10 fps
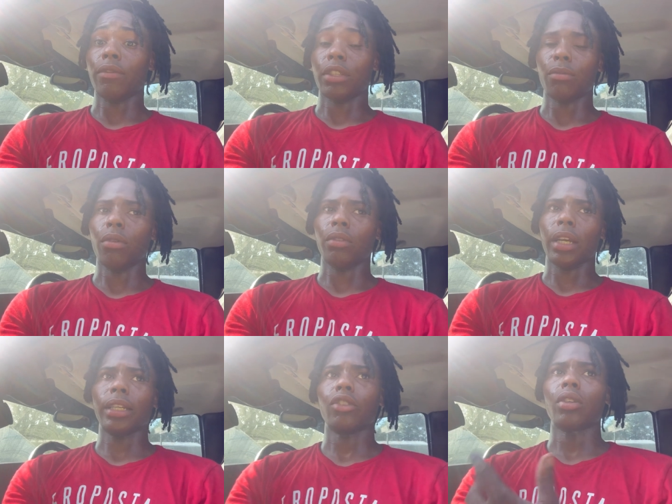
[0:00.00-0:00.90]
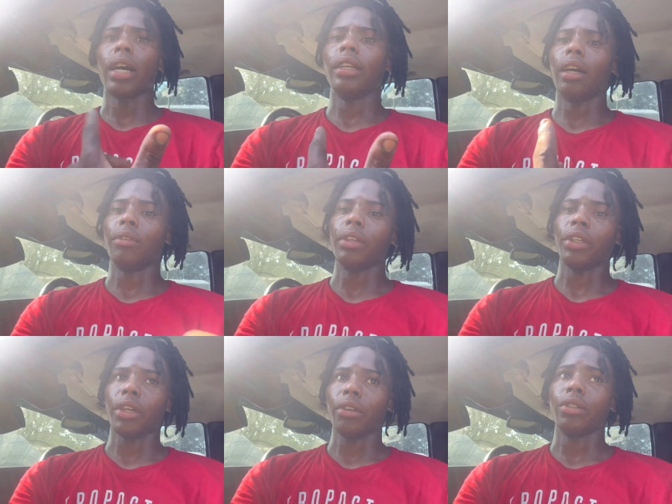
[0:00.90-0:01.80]
and smooth. I ain't tried the other
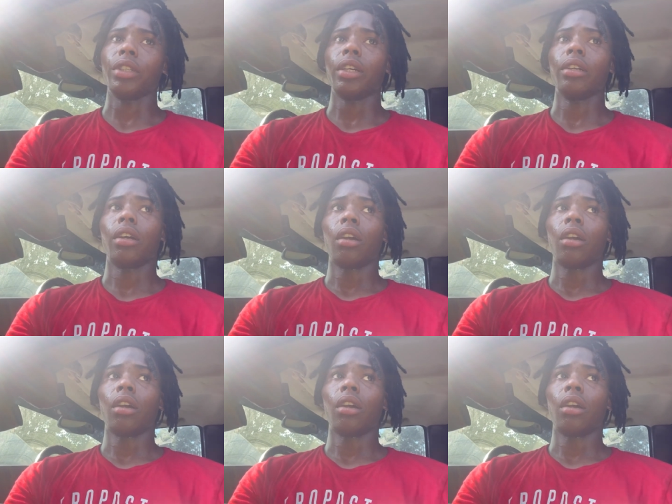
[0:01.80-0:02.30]
gears yet.